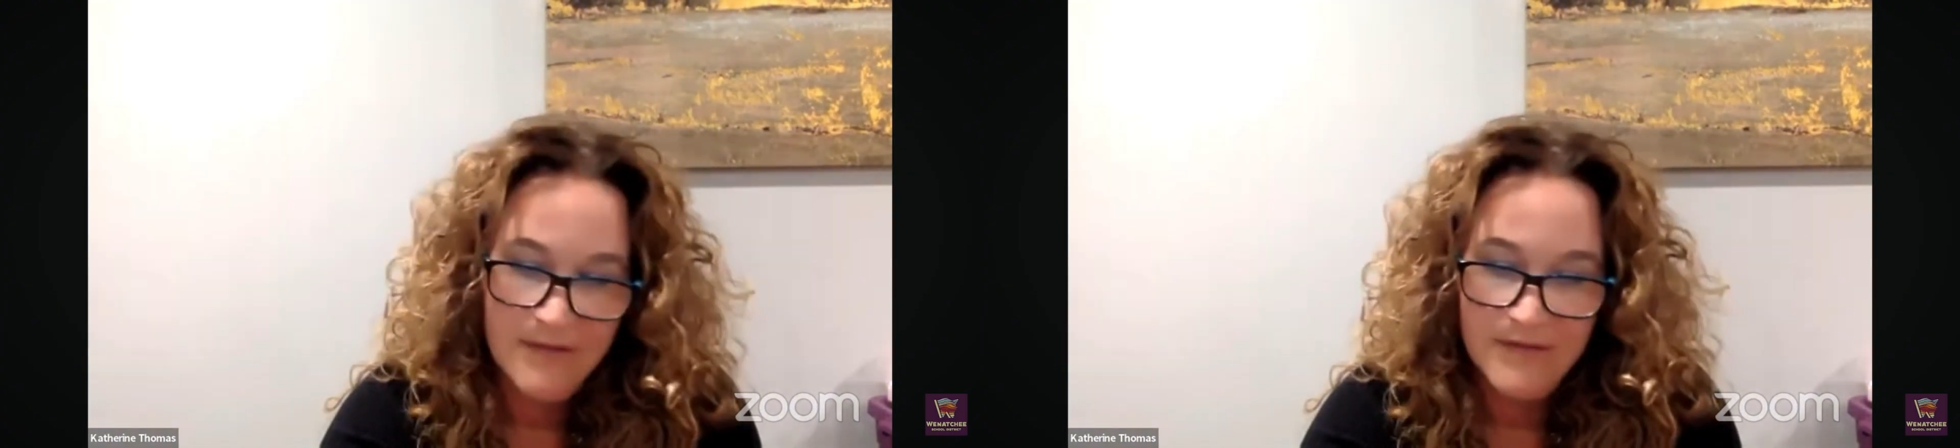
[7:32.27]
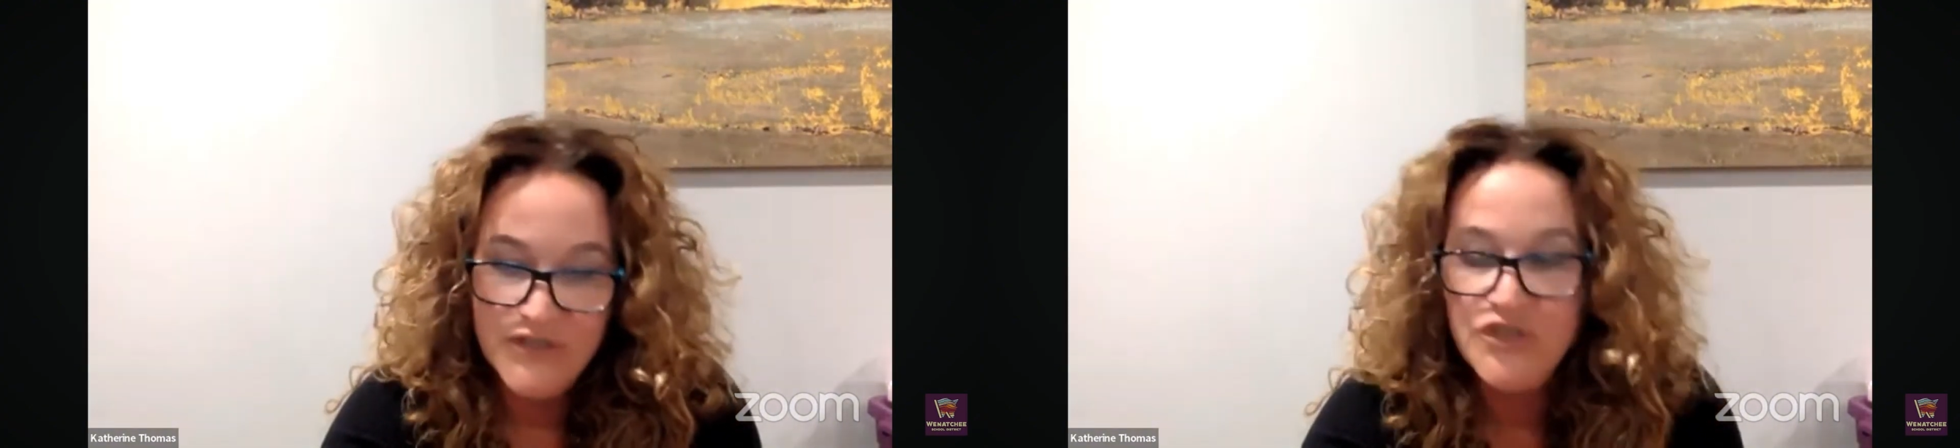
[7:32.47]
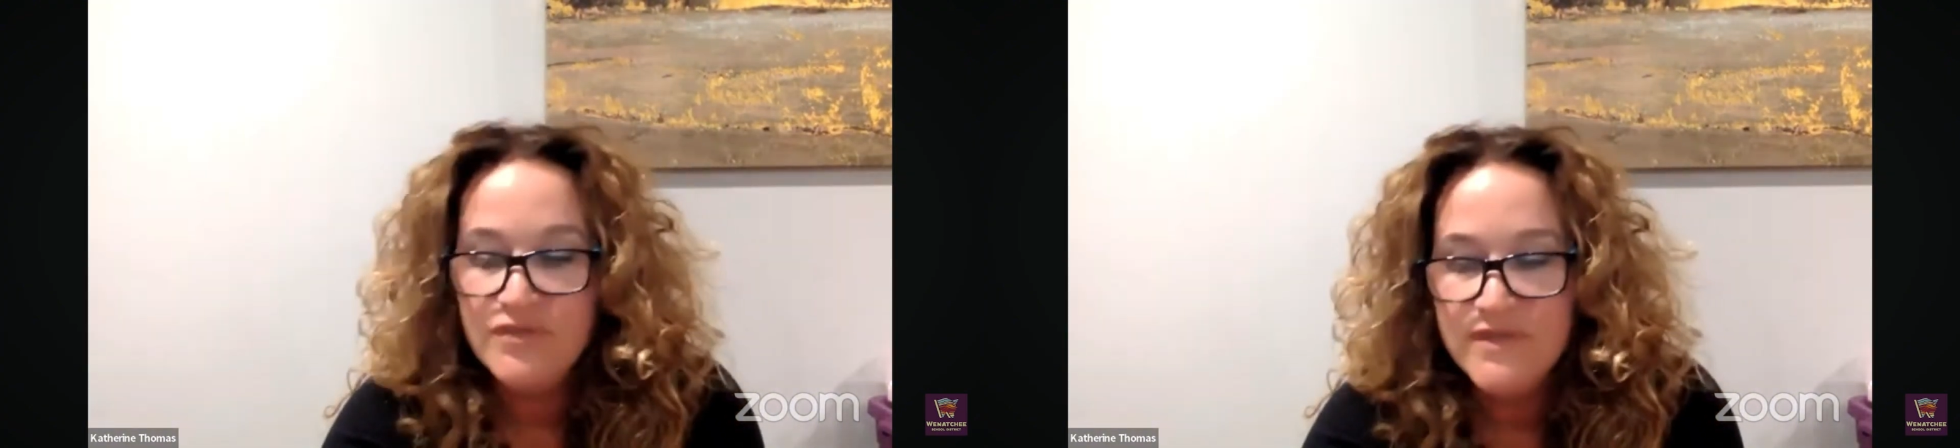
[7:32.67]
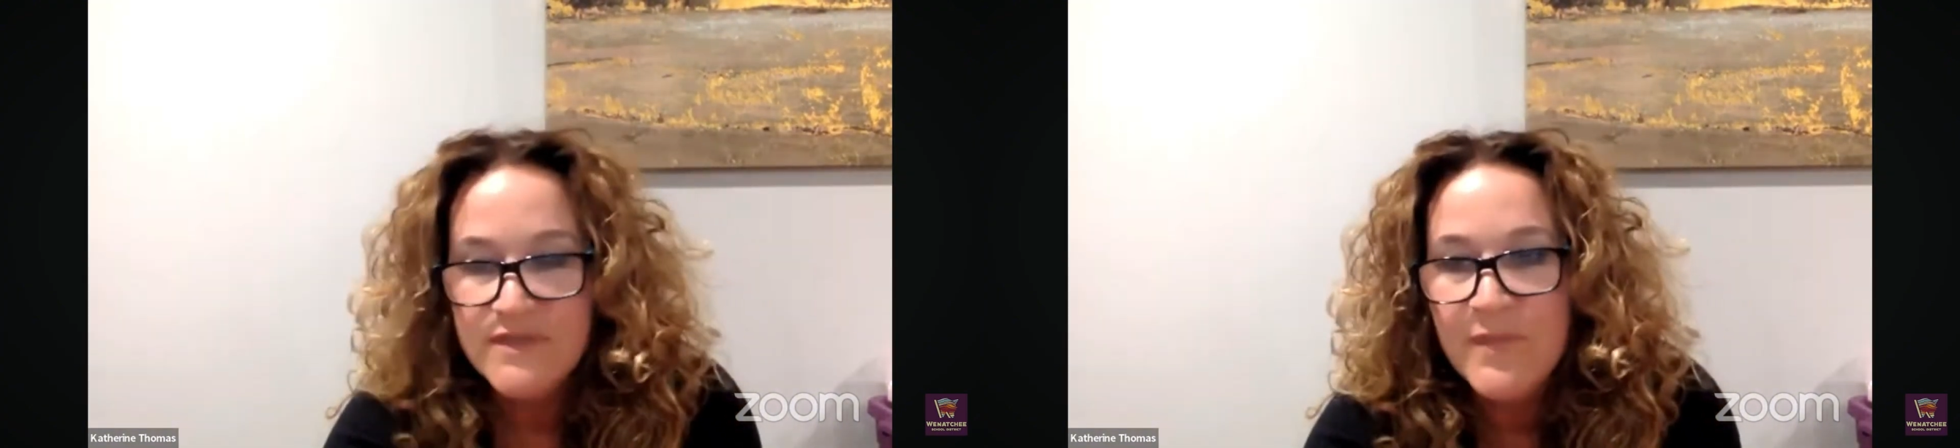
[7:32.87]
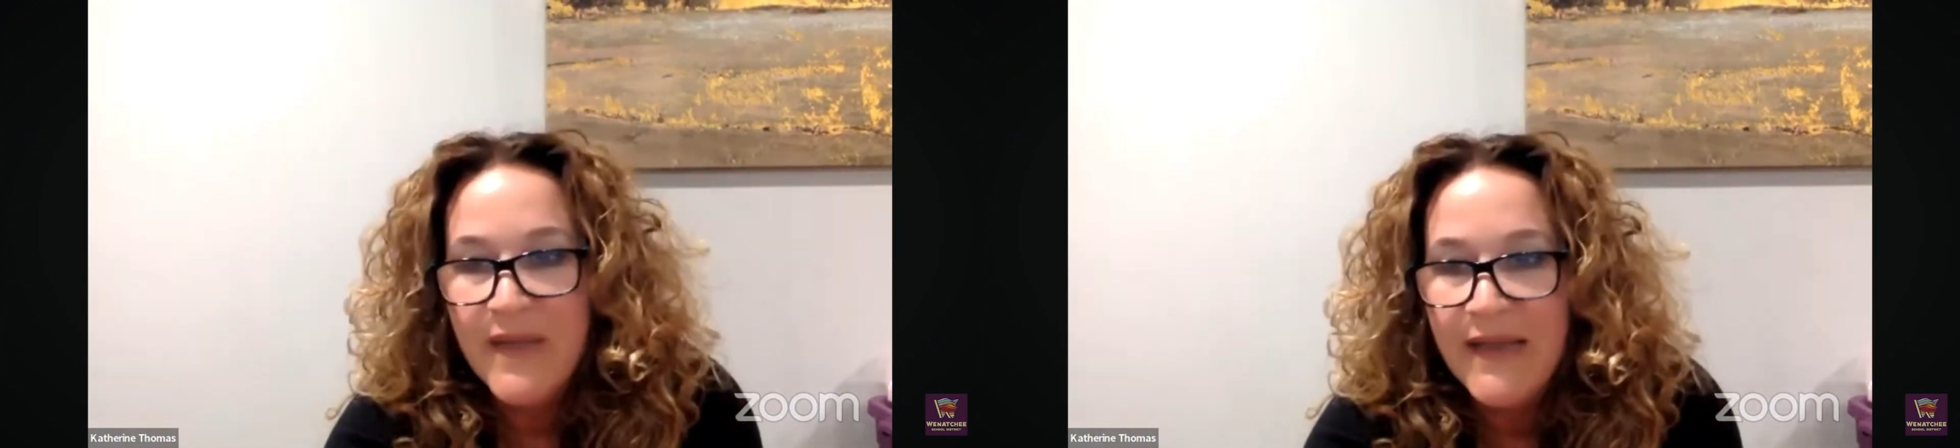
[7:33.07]
the
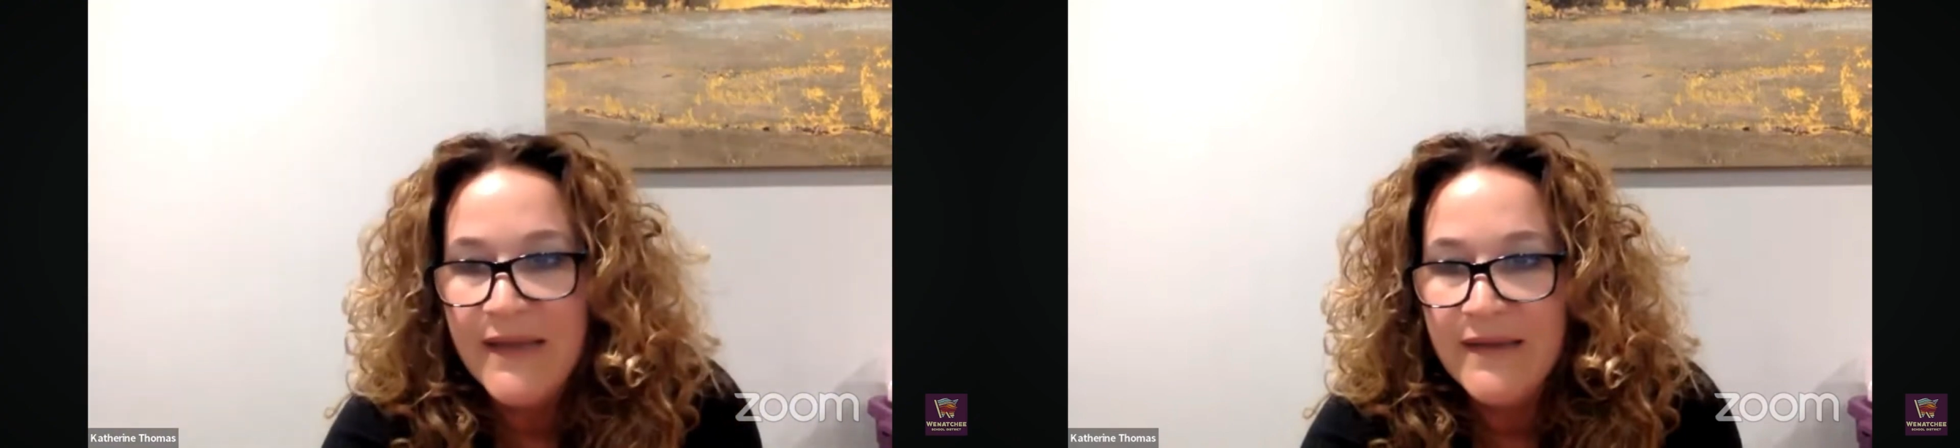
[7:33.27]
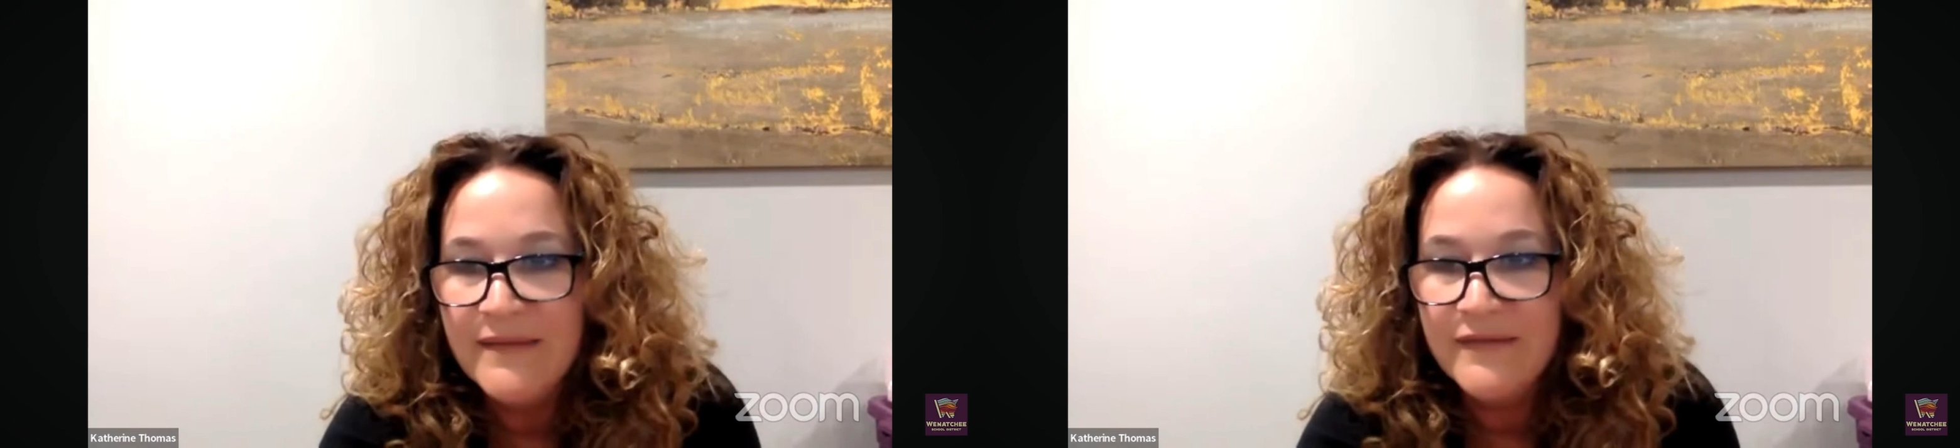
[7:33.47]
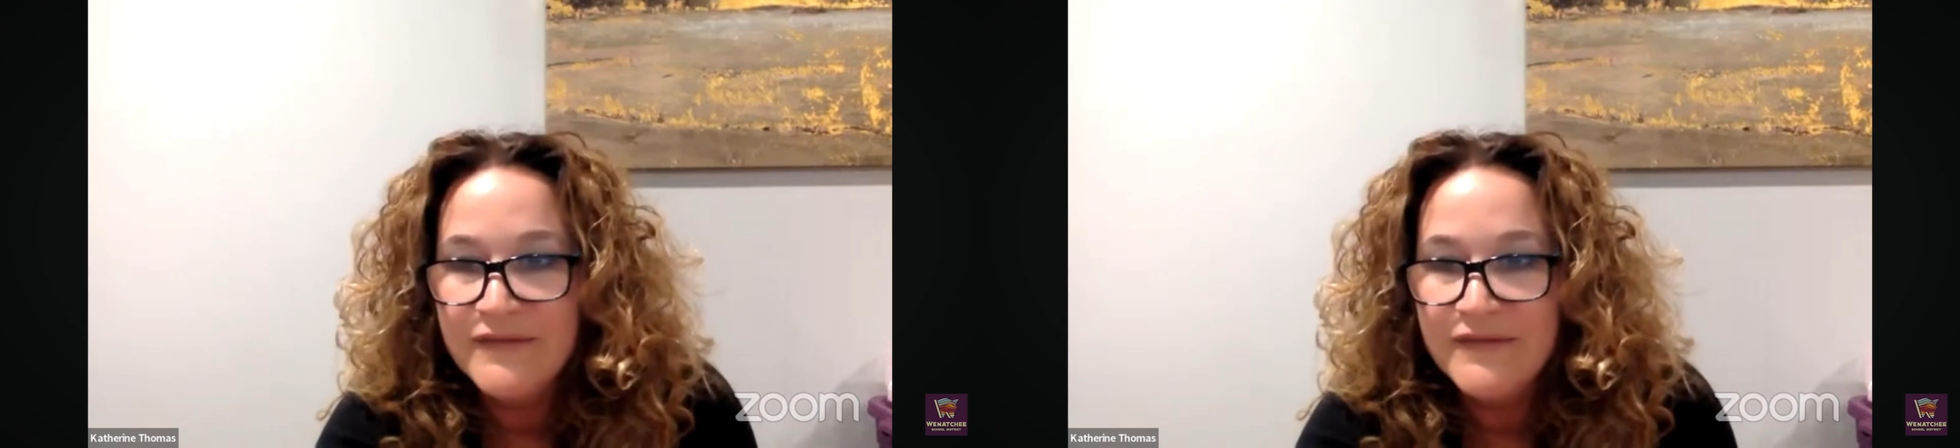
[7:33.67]
students' money,